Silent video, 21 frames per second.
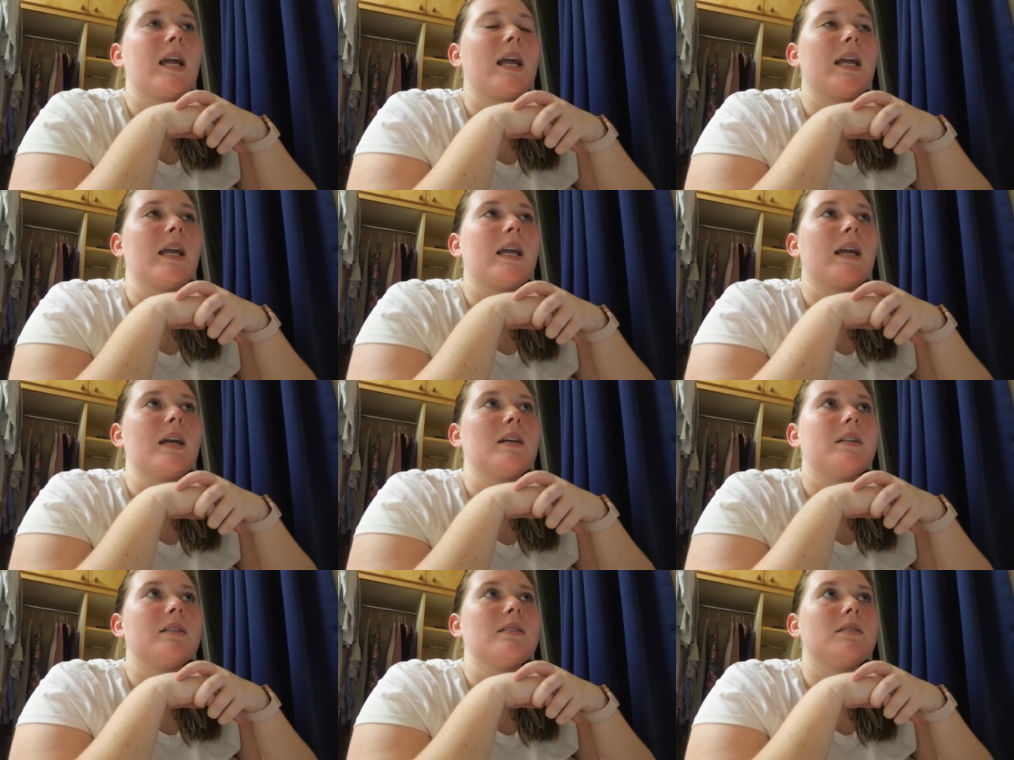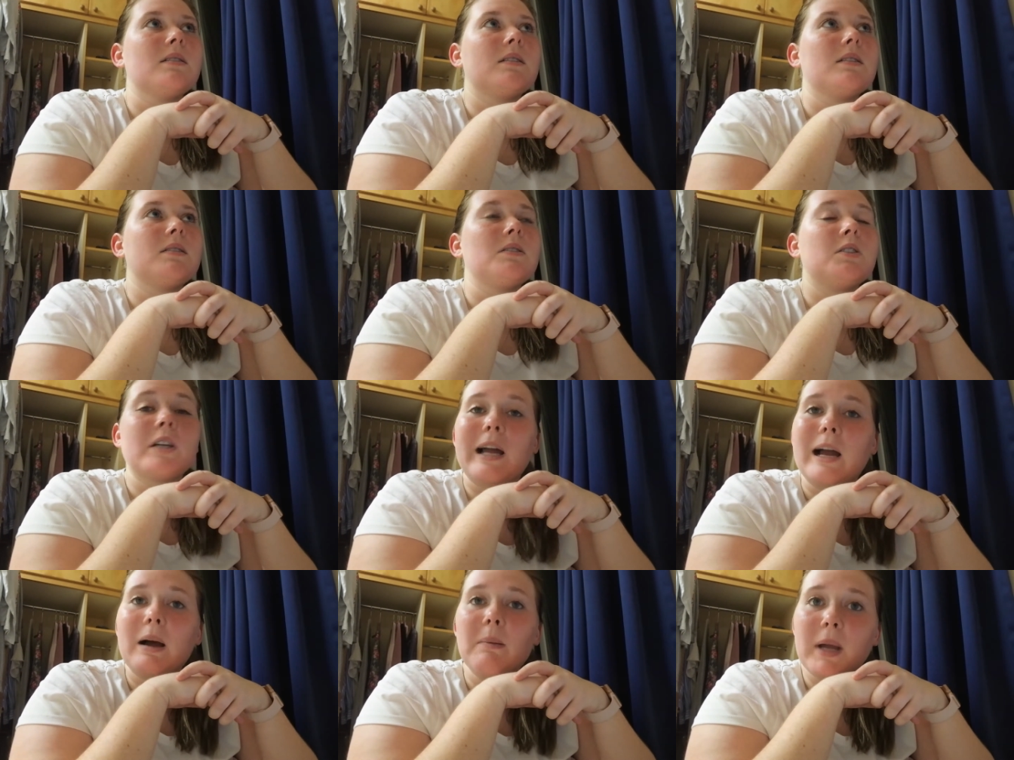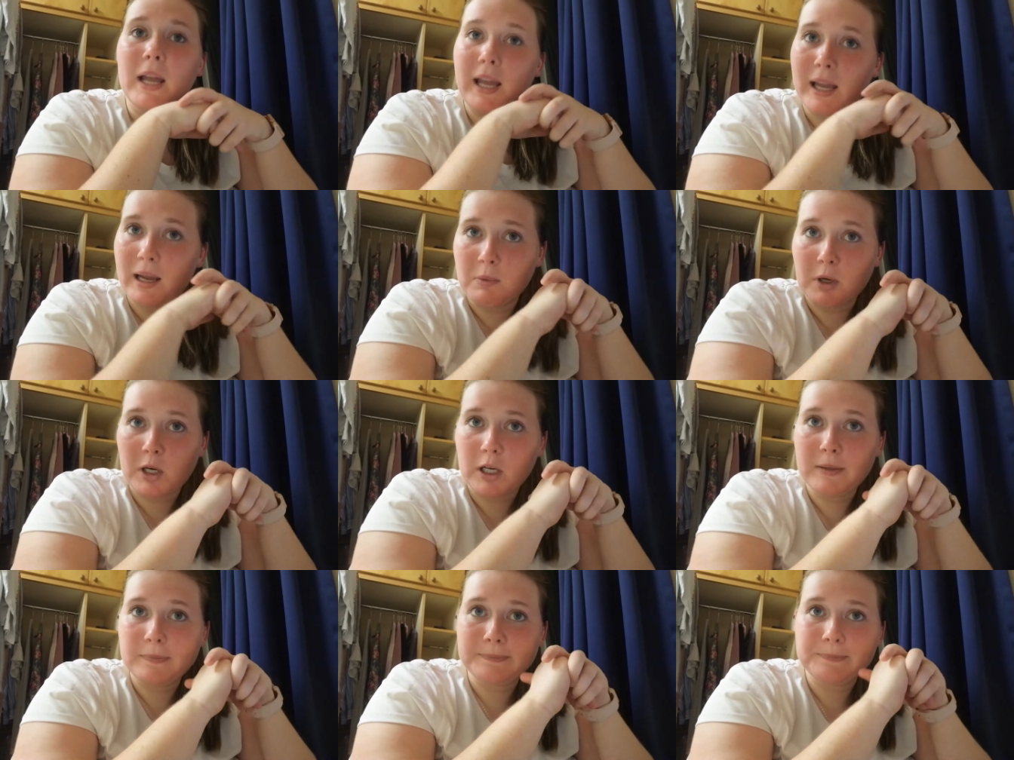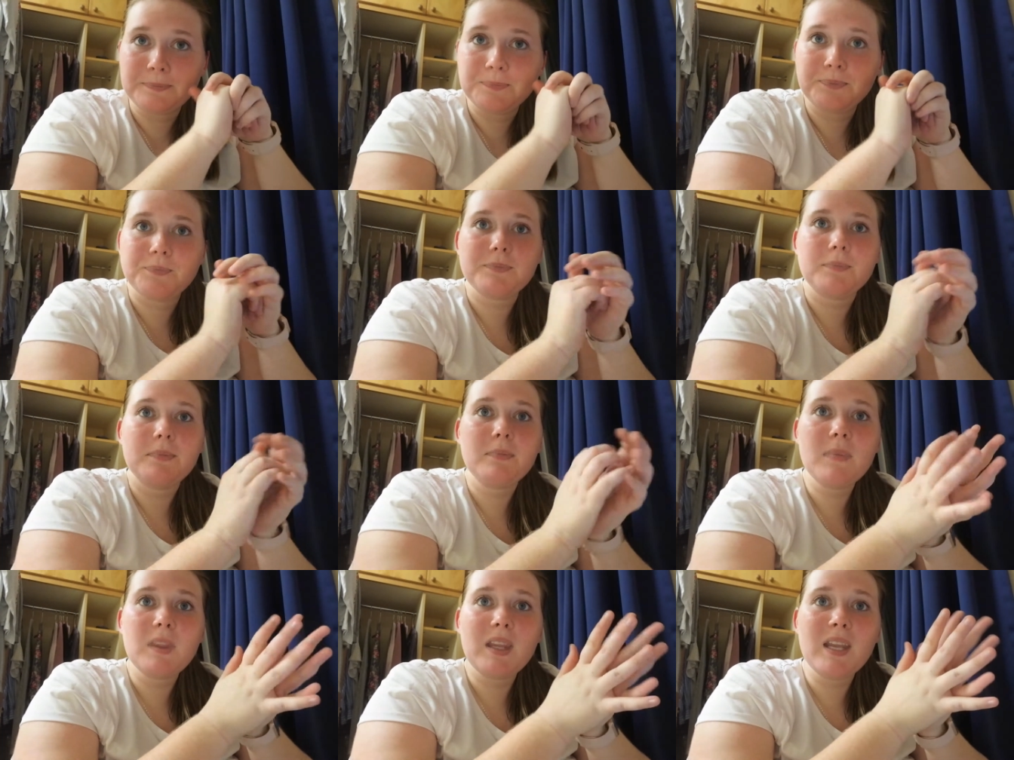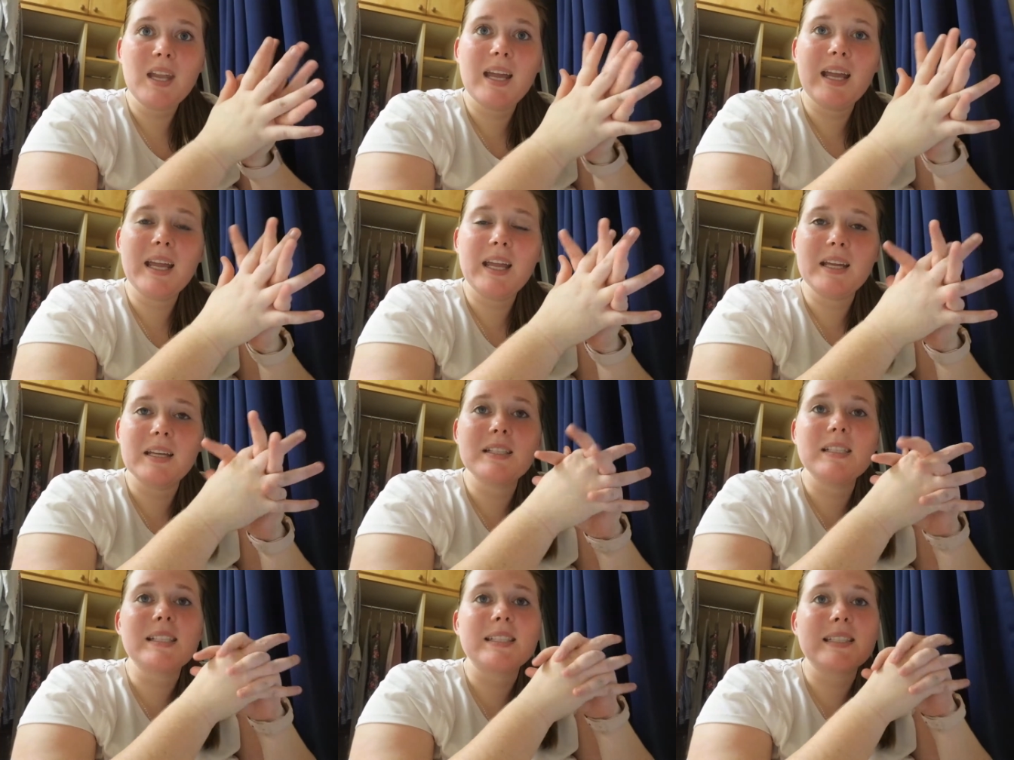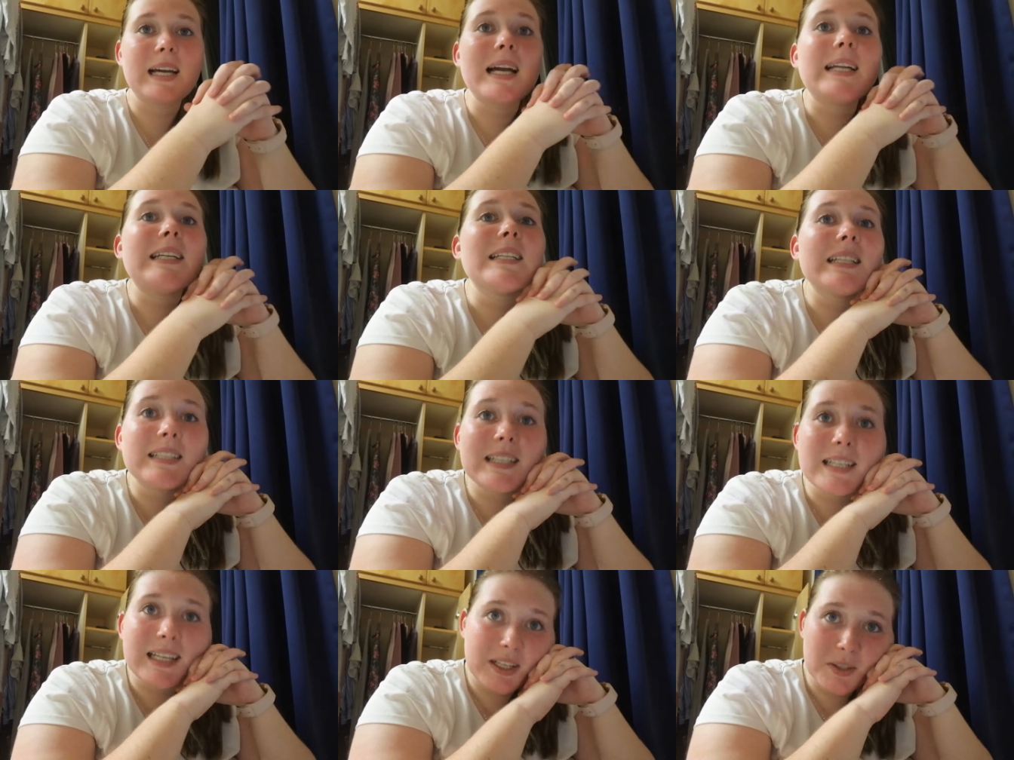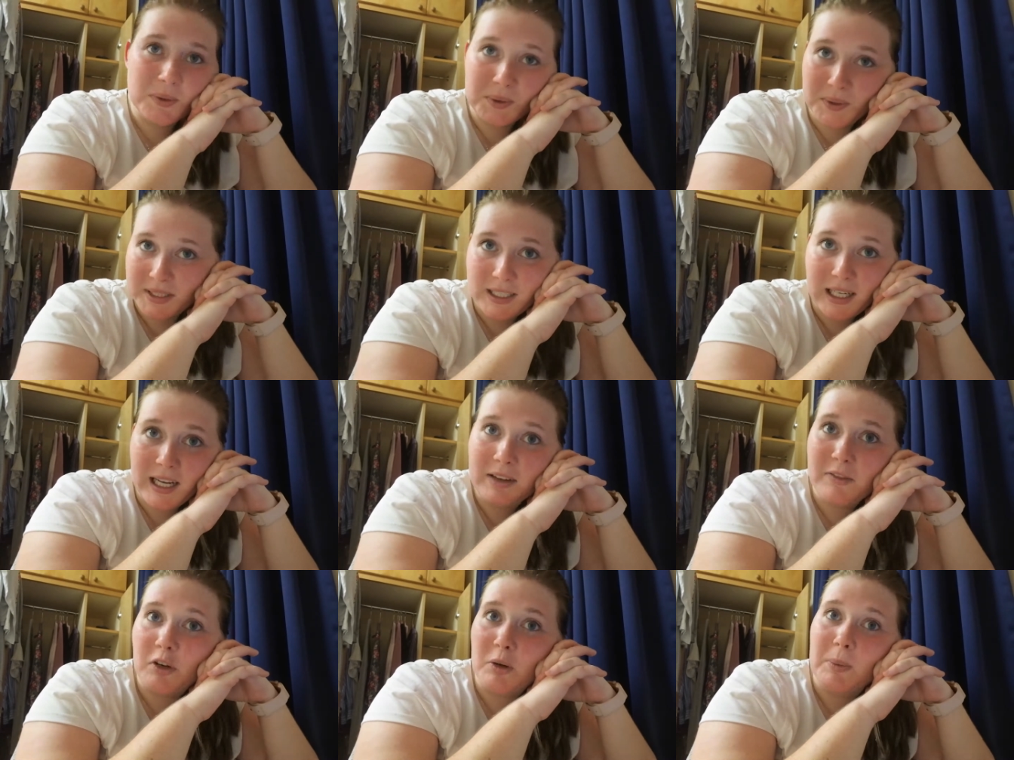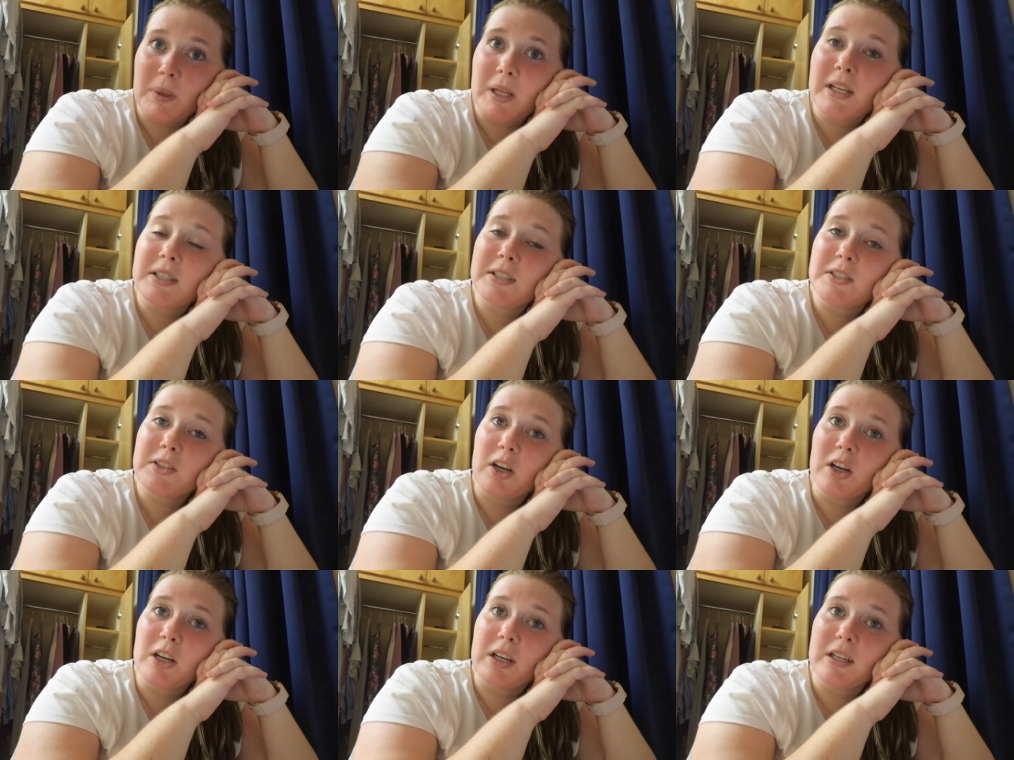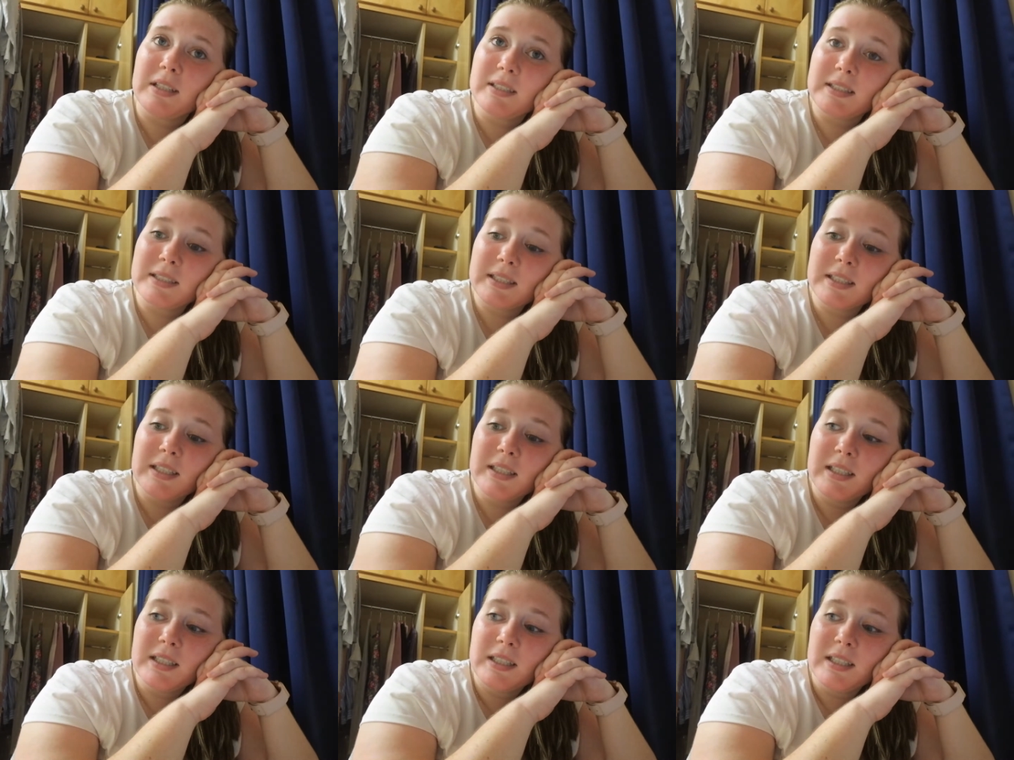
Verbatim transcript: and took out my camera and decided that it was time for me to start